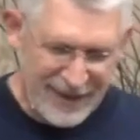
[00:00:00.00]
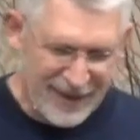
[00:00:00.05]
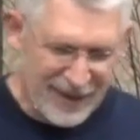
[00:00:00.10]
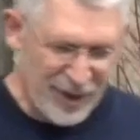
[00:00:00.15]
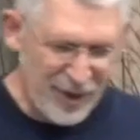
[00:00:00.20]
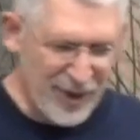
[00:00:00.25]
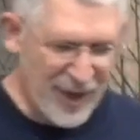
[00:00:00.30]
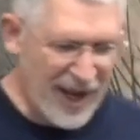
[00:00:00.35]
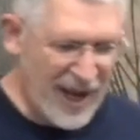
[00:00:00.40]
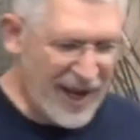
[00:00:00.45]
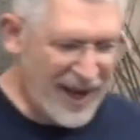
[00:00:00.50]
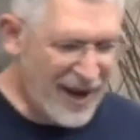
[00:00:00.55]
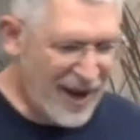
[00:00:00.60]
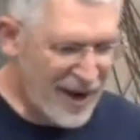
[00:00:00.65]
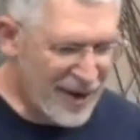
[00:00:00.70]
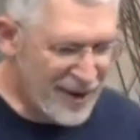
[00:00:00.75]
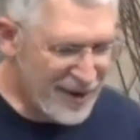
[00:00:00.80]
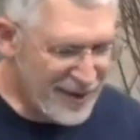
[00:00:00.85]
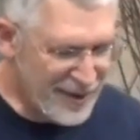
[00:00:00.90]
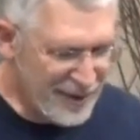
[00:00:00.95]
You and I
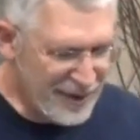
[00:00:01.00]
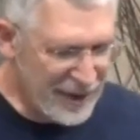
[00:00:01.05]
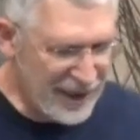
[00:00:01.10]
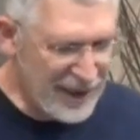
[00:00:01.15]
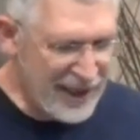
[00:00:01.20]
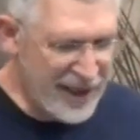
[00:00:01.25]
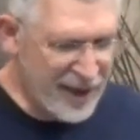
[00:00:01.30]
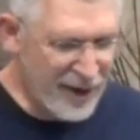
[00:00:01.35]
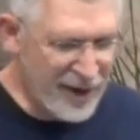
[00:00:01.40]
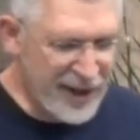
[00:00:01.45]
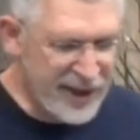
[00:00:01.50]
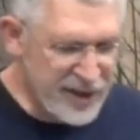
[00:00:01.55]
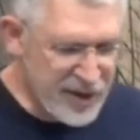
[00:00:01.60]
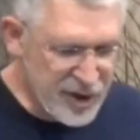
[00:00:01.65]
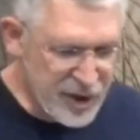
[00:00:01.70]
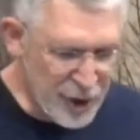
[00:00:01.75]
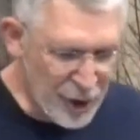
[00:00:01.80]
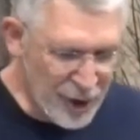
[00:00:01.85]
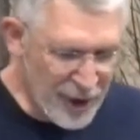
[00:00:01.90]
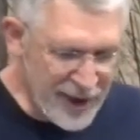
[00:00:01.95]
aren't hearing
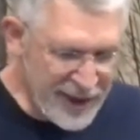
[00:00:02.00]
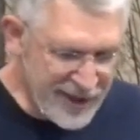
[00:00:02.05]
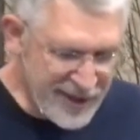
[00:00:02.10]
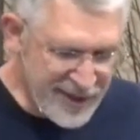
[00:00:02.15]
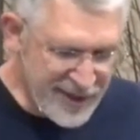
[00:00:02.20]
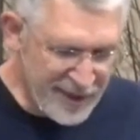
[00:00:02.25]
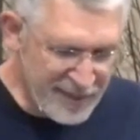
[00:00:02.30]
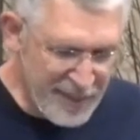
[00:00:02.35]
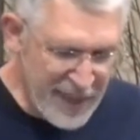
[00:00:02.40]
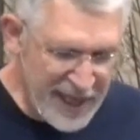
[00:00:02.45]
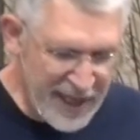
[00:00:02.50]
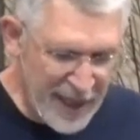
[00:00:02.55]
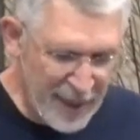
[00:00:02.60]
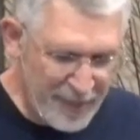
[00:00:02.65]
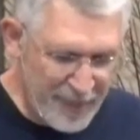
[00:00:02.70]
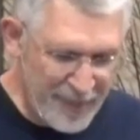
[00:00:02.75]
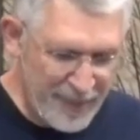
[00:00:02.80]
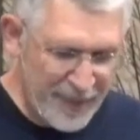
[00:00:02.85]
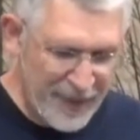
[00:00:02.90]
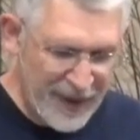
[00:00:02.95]
stories that made
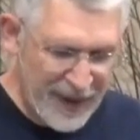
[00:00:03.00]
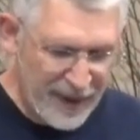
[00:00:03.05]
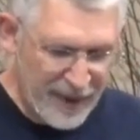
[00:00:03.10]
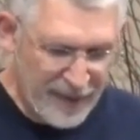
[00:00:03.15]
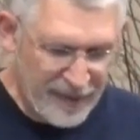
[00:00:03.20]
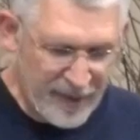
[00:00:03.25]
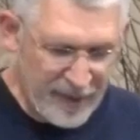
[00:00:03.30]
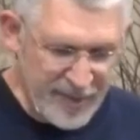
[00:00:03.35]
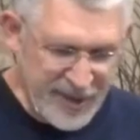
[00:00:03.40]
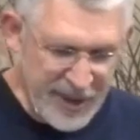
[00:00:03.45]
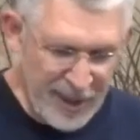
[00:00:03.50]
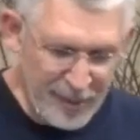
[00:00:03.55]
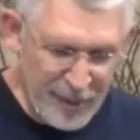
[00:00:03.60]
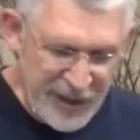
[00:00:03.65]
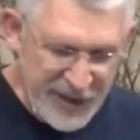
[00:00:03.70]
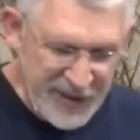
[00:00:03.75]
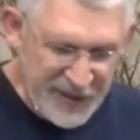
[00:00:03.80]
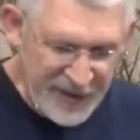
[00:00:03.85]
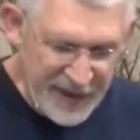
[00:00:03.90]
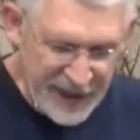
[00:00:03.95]
up from
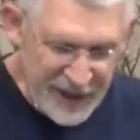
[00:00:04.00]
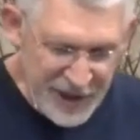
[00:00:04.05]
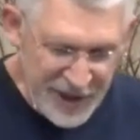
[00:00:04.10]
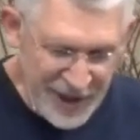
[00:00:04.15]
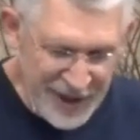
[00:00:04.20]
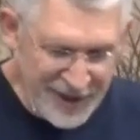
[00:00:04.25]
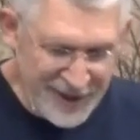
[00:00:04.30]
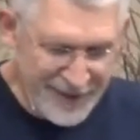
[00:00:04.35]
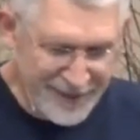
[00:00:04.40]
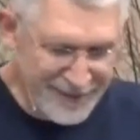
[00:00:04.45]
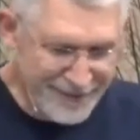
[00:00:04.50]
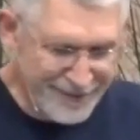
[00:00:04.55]
someone's fiction.